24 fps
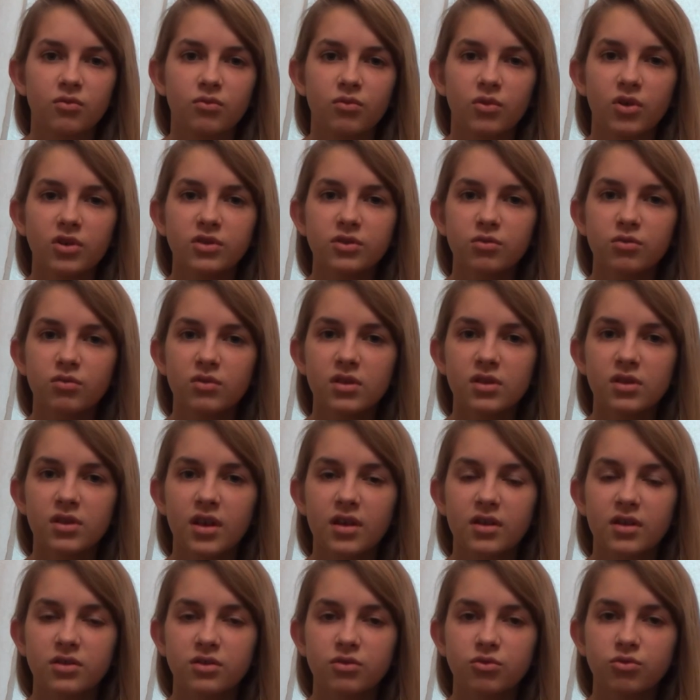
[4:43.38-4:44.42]
What will
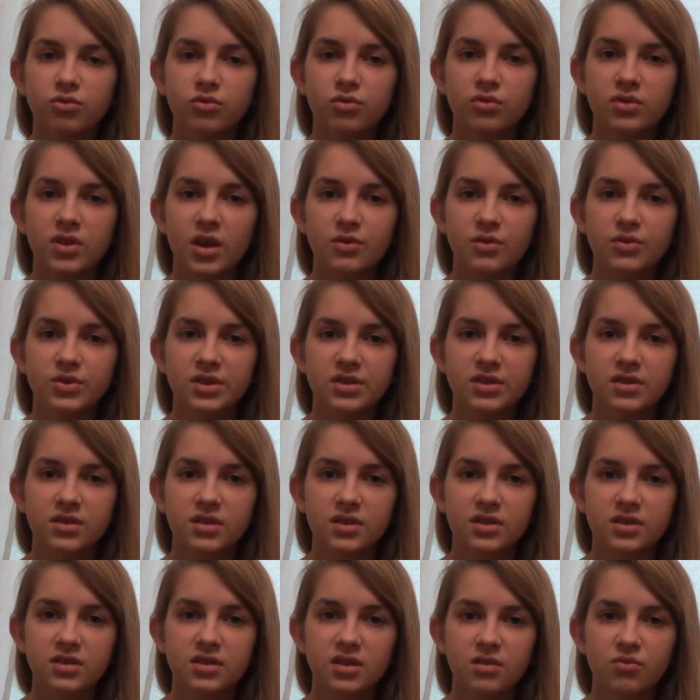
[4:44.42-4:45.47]
the
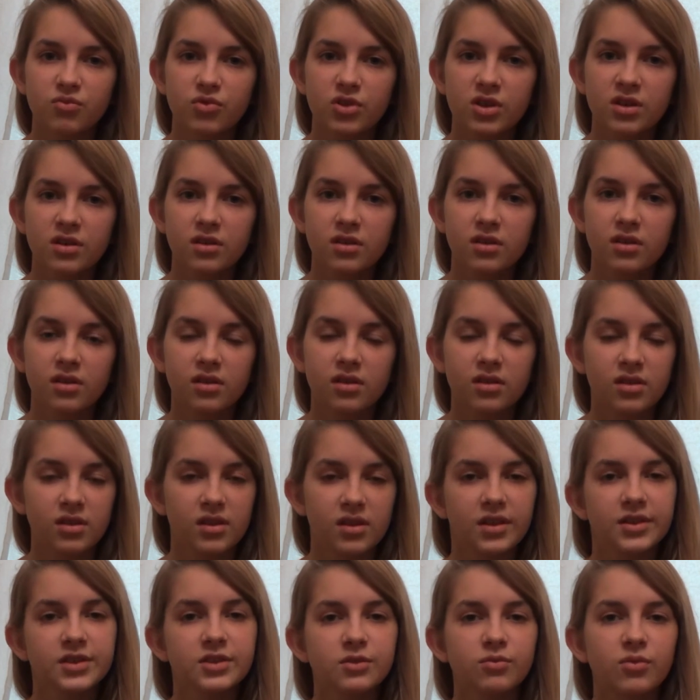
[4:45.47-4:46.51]
2016 bring?
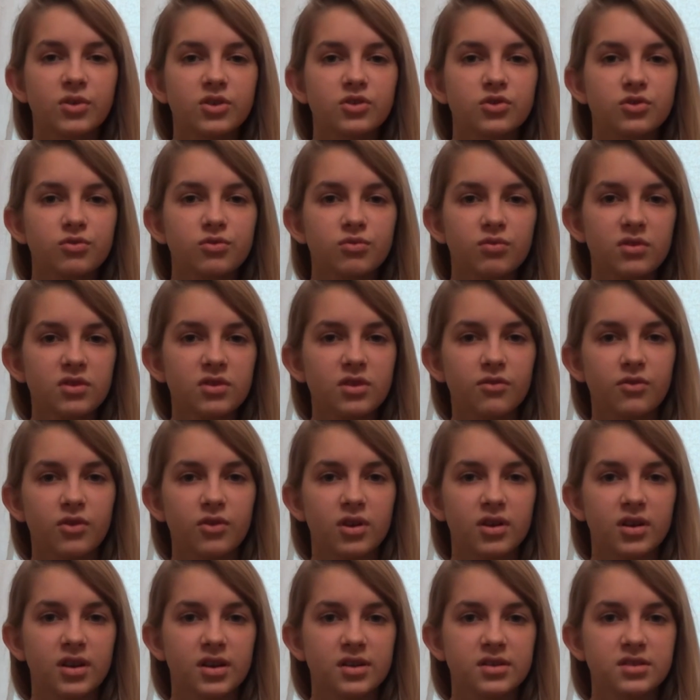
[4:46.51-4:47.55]
Let's watch weather
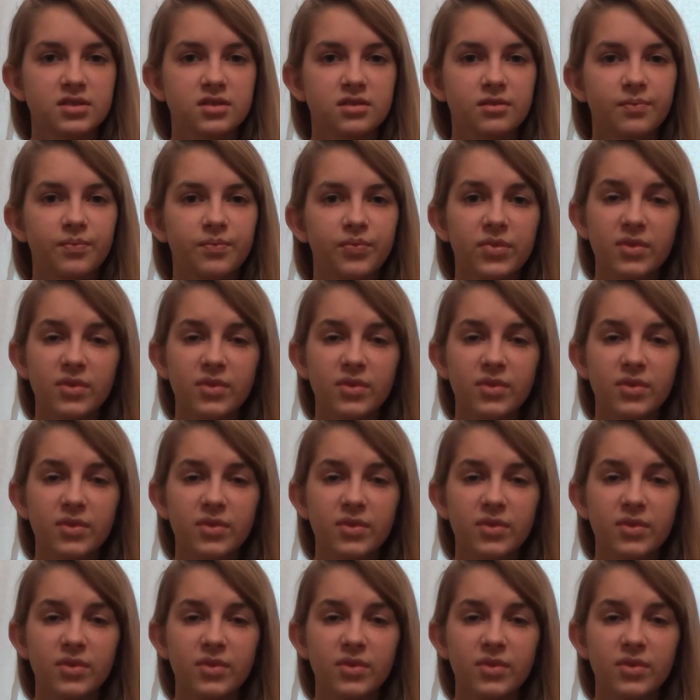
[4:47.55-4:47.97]
forecast.